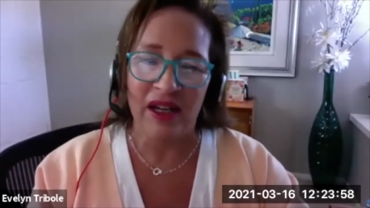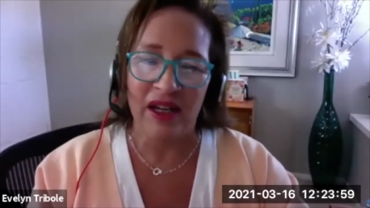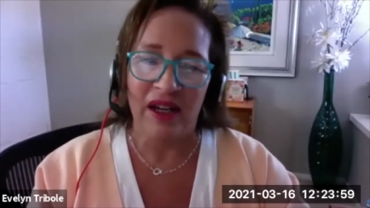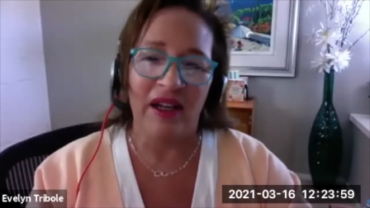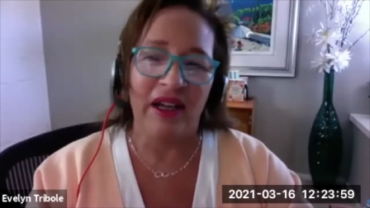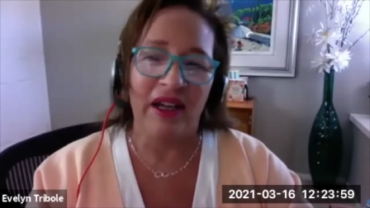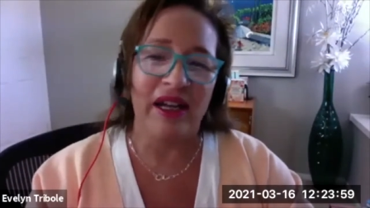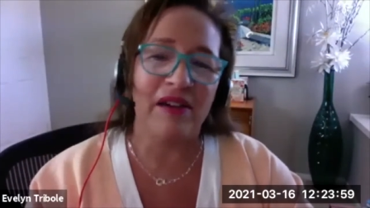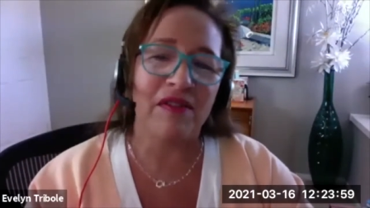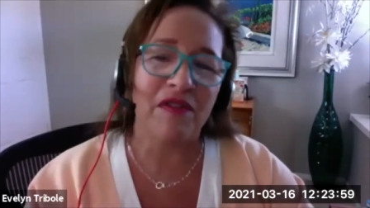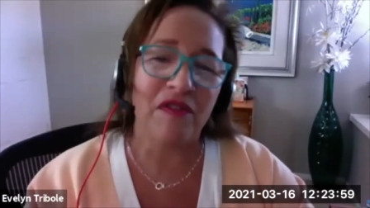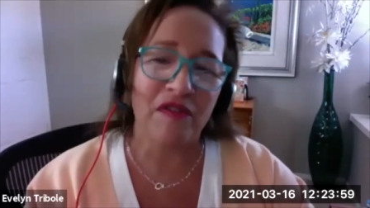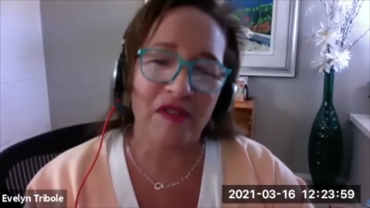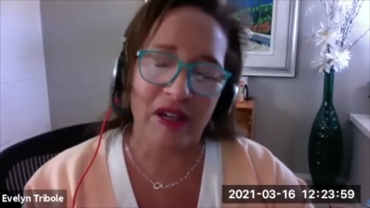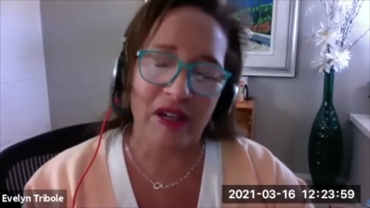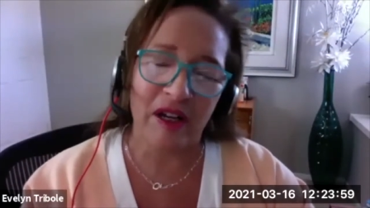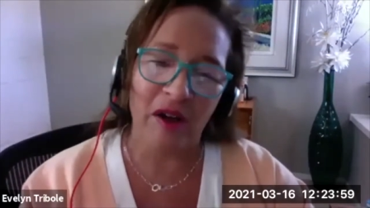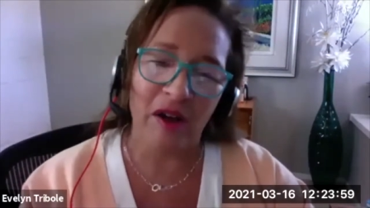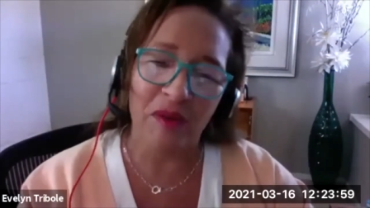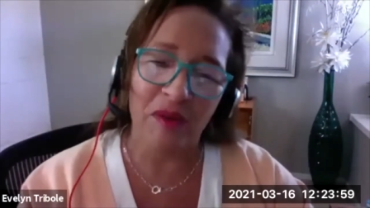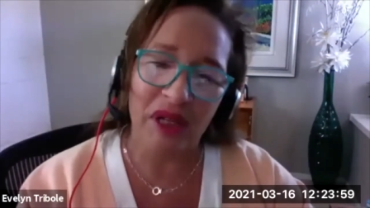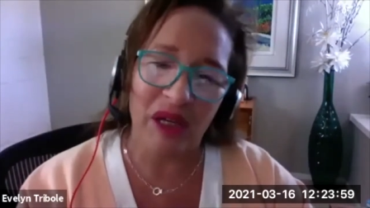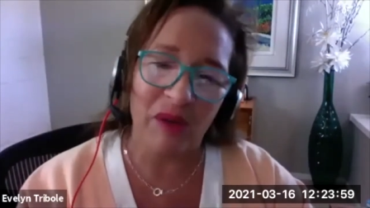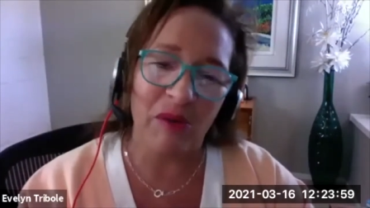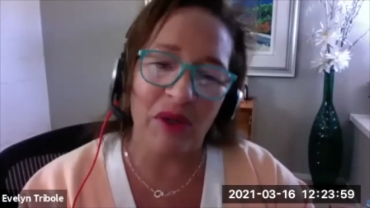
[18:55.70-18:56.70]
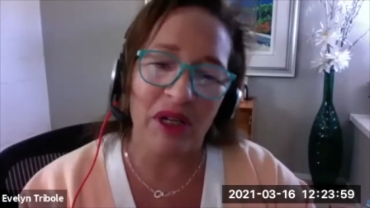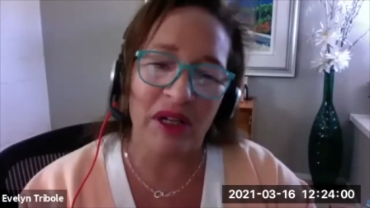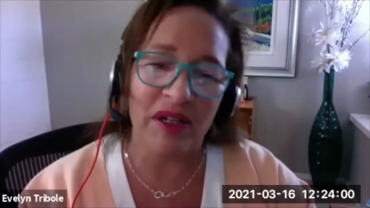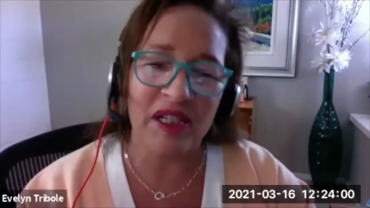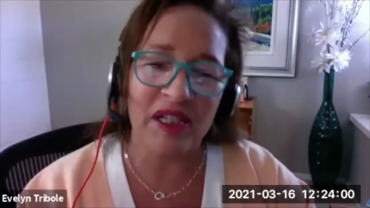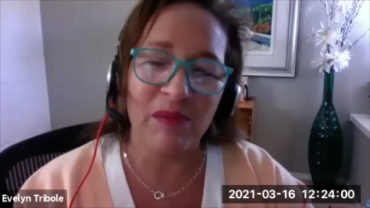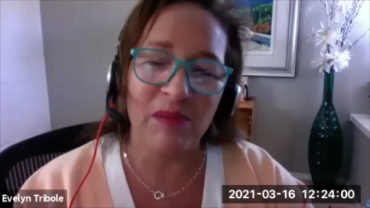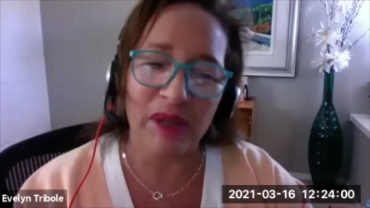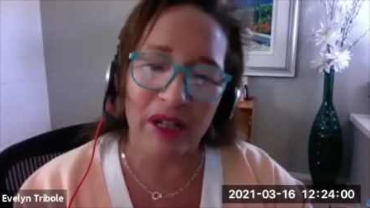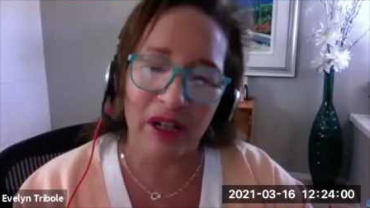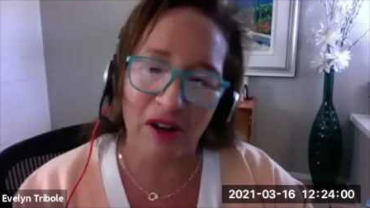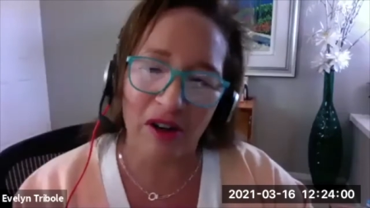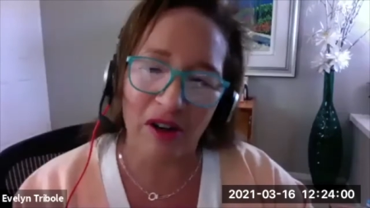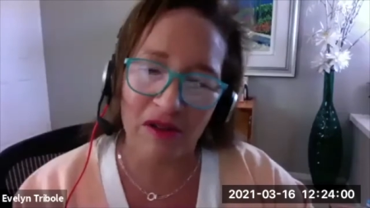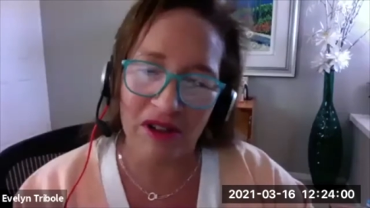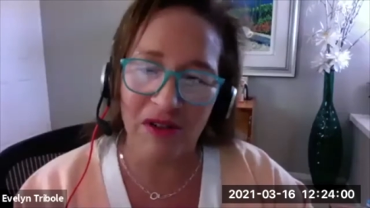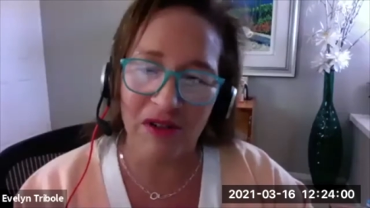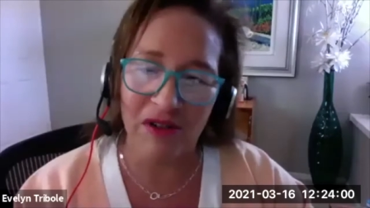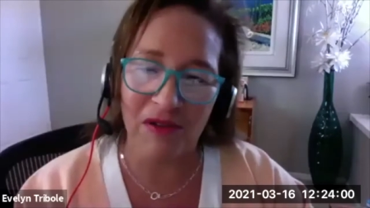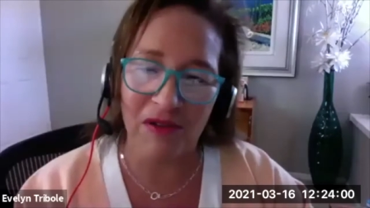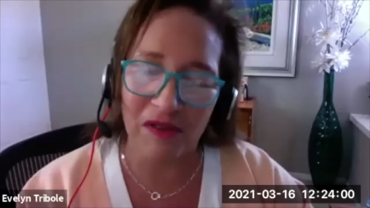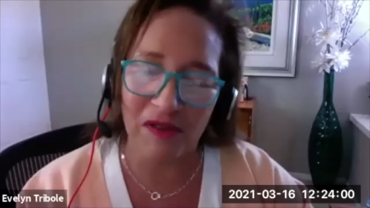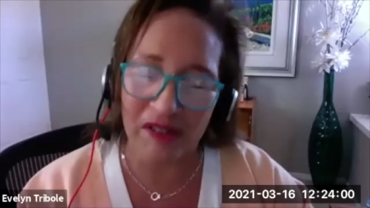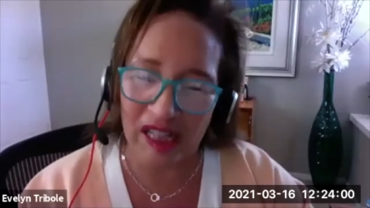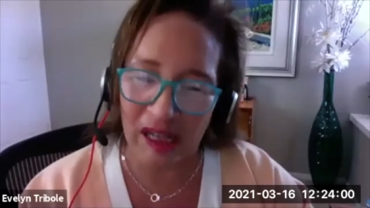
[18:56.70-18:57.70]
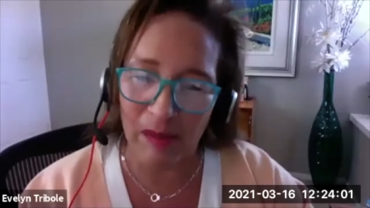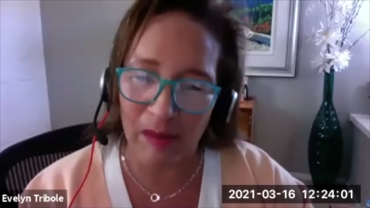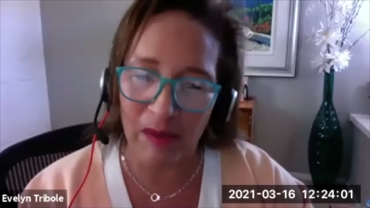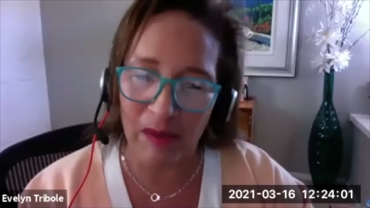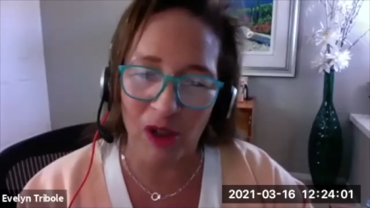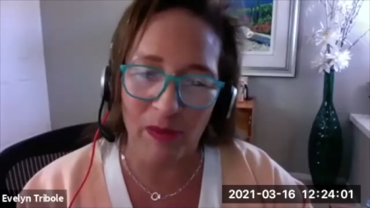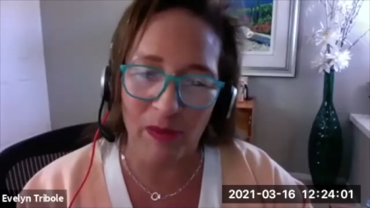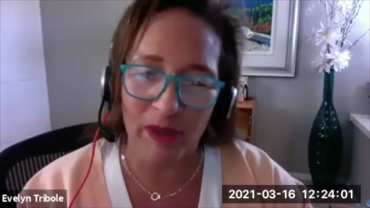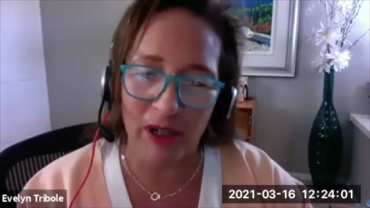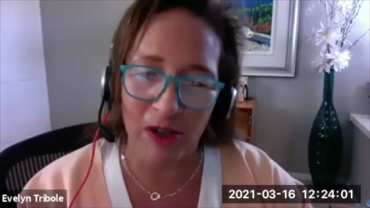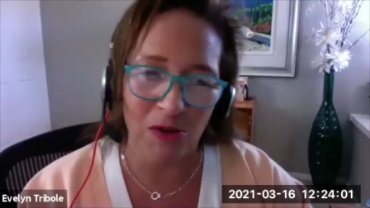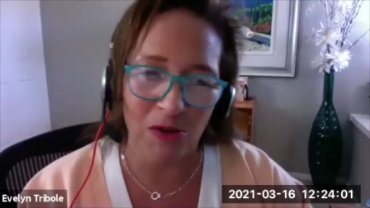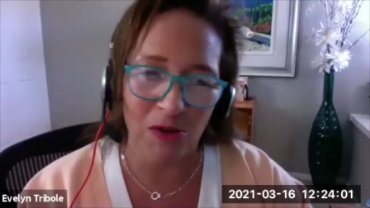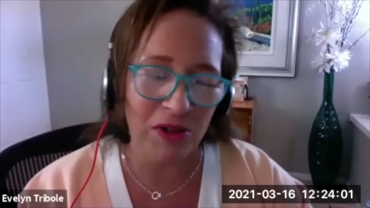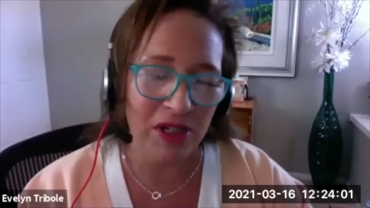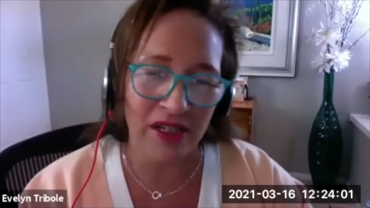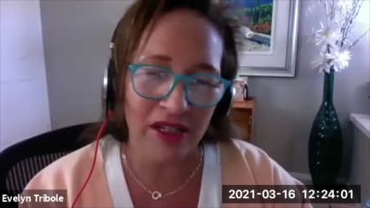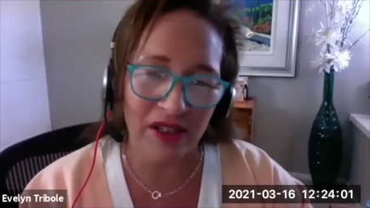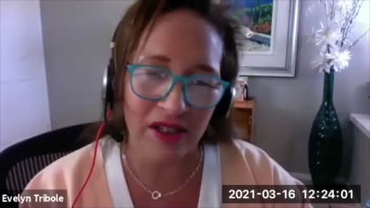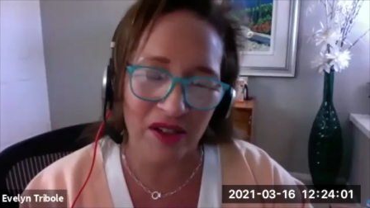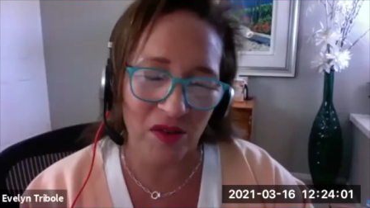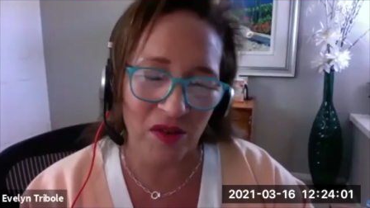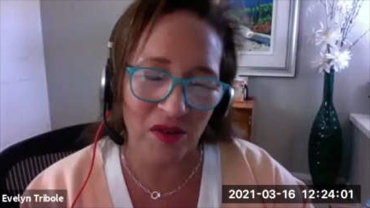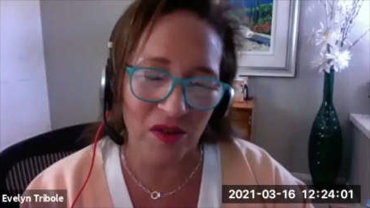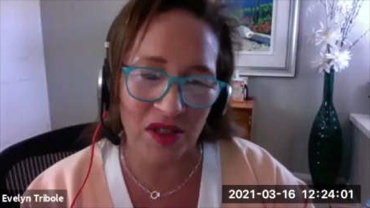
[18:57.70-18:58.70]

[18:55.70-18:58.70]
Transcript: And I have found that when it's about your family or about your kids,